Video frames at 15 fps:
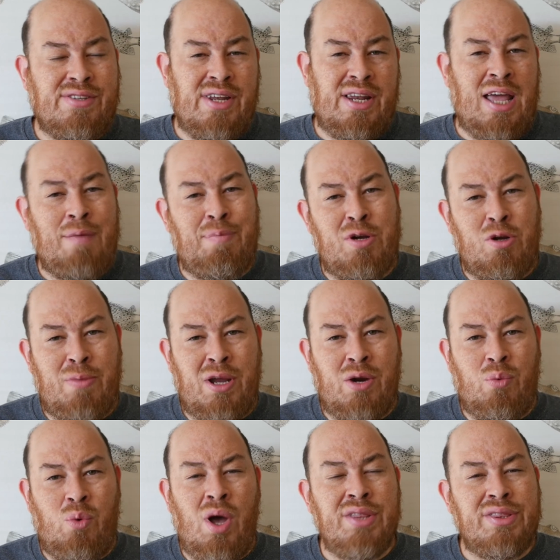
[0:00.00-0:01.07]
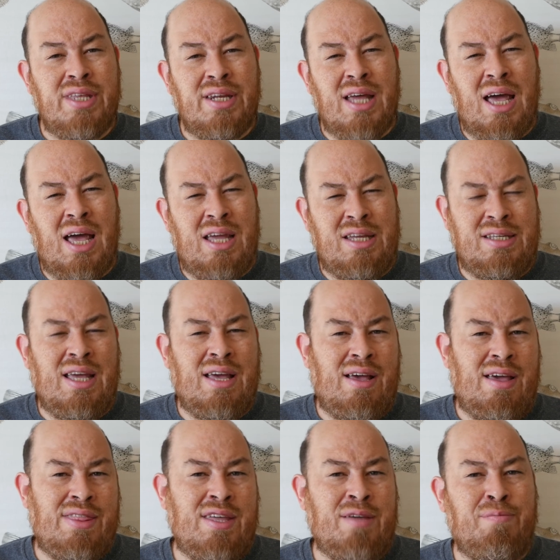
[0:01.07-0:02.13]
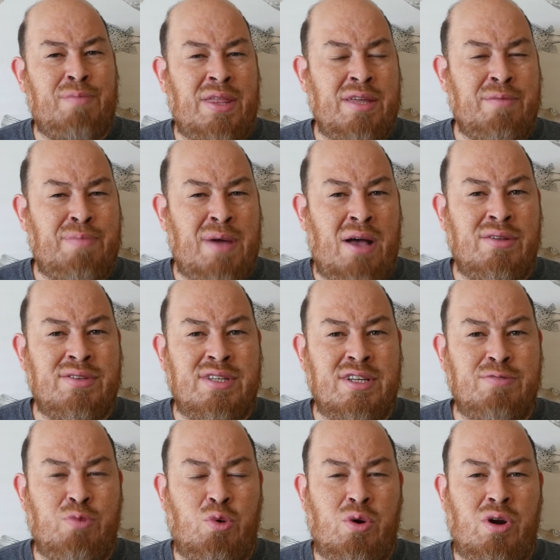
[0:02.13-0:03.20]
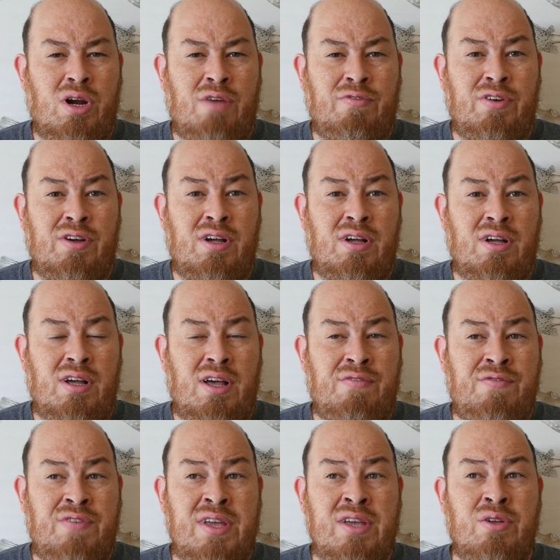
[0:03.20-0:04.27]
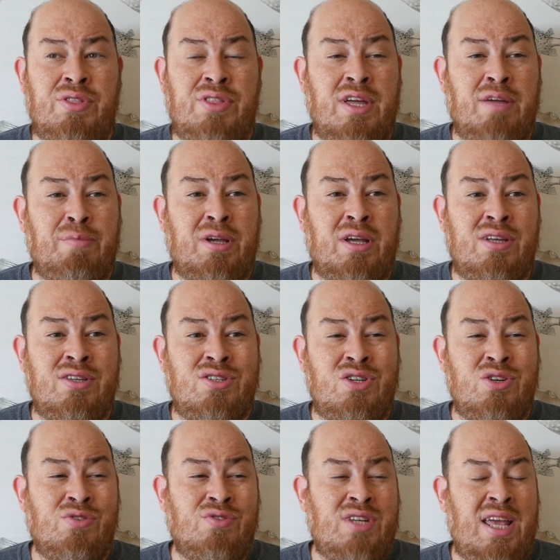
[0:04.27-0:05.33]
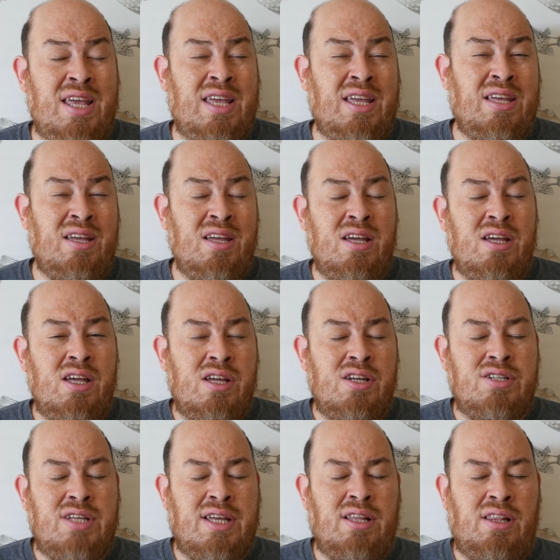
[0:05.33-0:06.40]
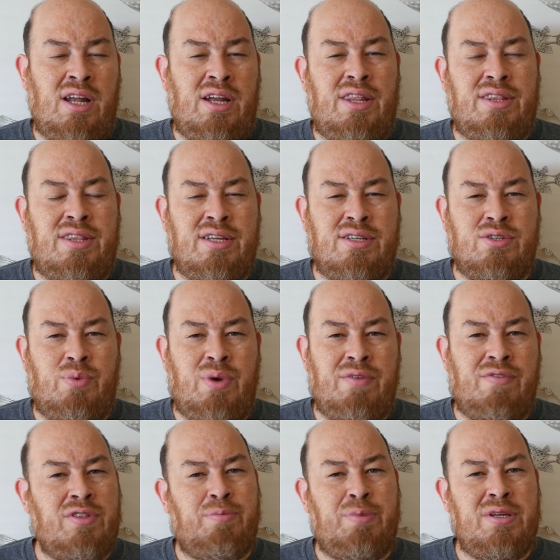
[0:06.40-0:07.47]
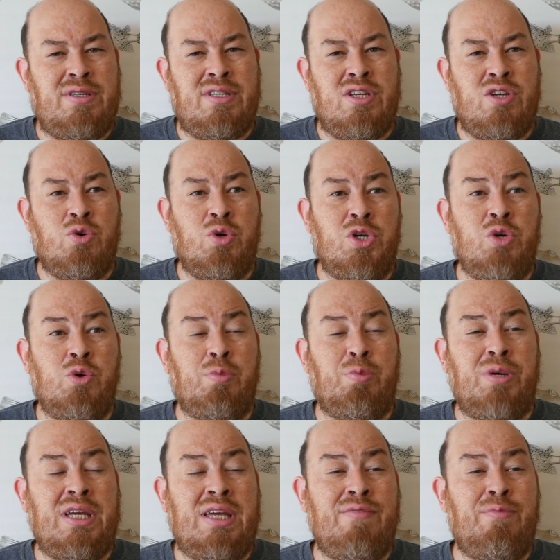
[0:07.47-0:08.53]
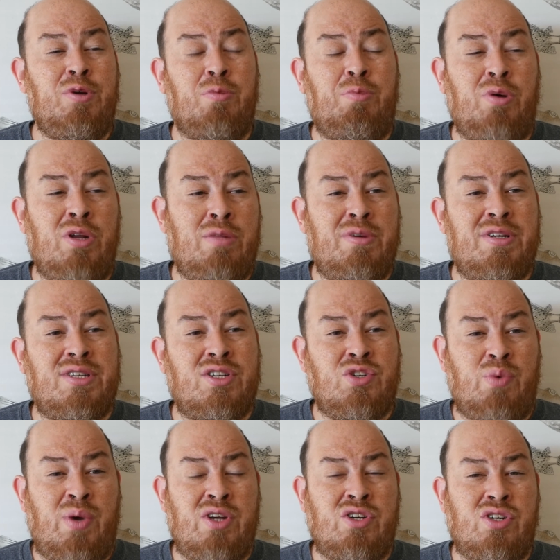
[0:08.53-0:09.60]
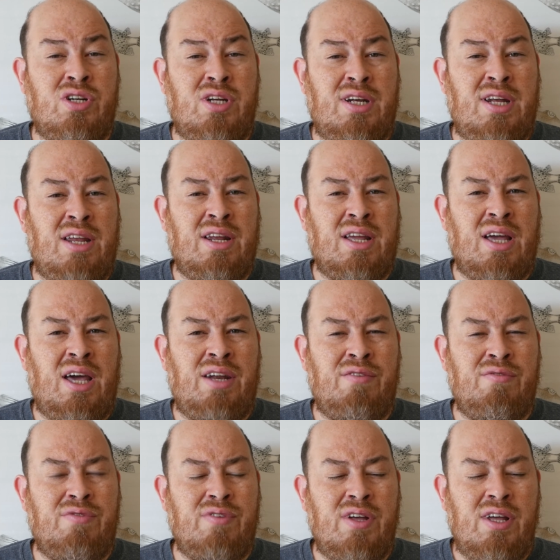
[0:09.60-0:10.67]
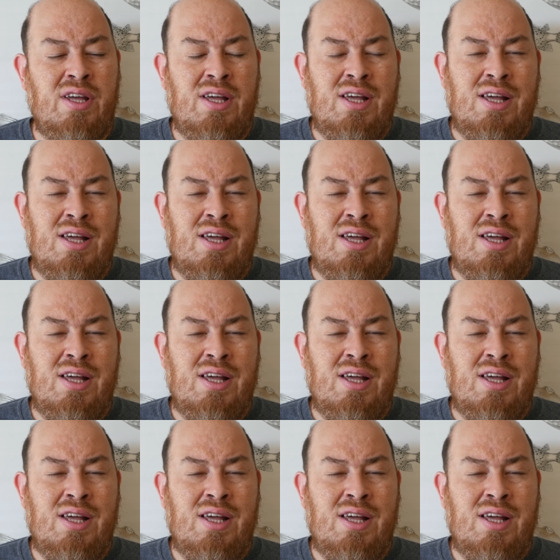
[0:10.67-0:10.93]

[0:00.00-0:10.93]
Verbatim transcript: it's going to happen no matter what, then I, yeah, I, I think balancing is more of a, a feel thing because you're taking taking a lot of the things away from the PC. You were you were you are putting them in a situation, and then it kind of,